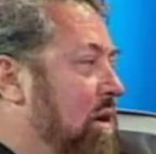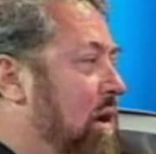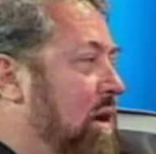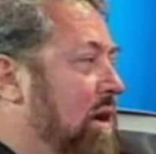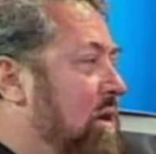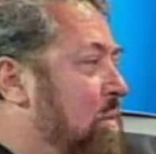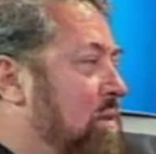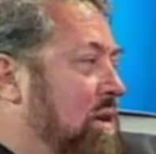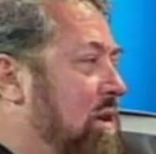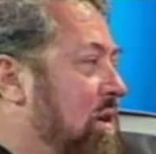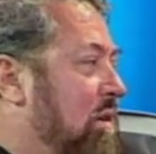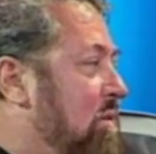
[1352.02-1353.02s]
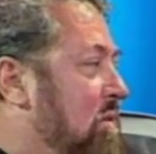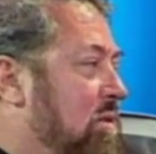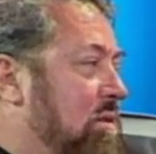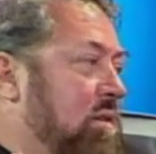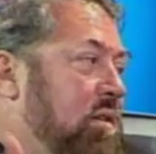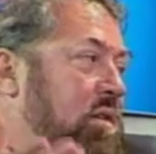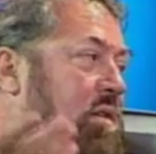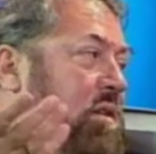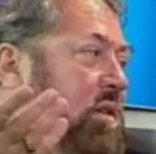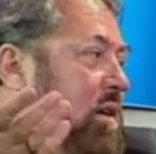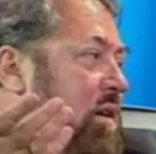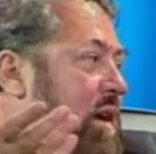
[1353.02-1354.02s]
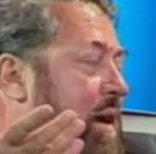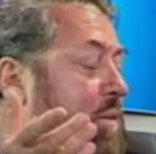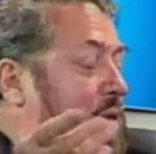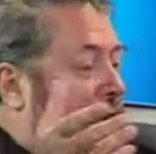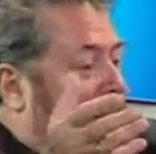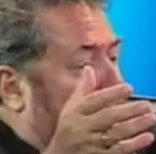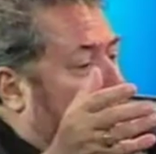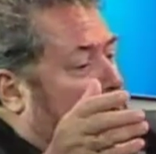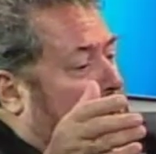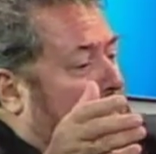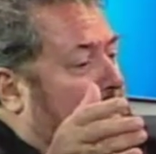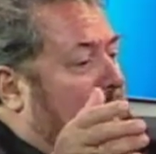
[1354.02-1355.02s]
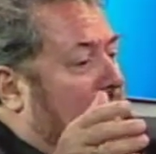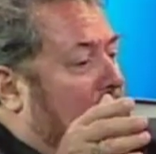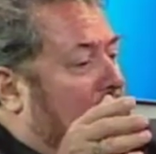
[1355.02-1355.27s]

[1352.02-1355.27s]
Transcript: got a couple of kids. It happened. But